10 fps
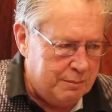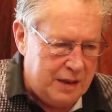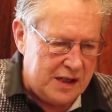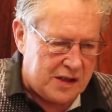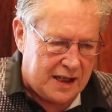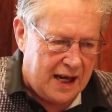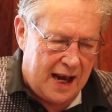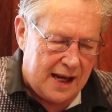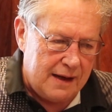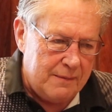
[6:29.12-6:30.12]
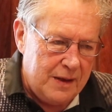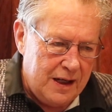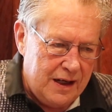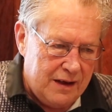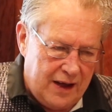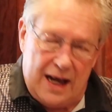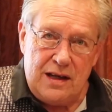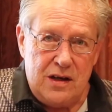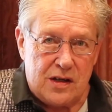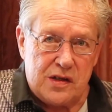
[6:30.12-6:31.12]
piece of cake.
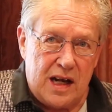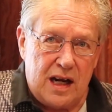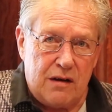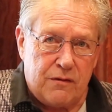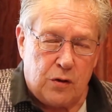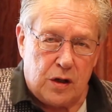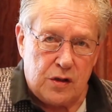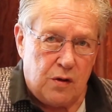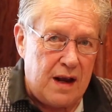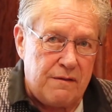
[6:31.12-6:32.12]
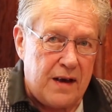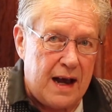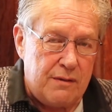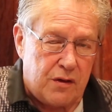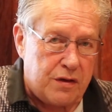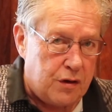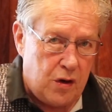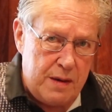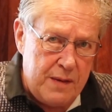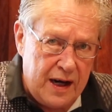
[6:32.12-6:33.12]
Then you set it for 25 to
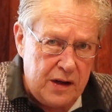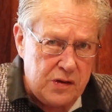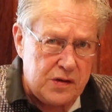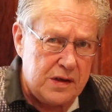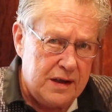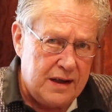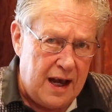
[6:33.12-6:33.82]
30 minutes.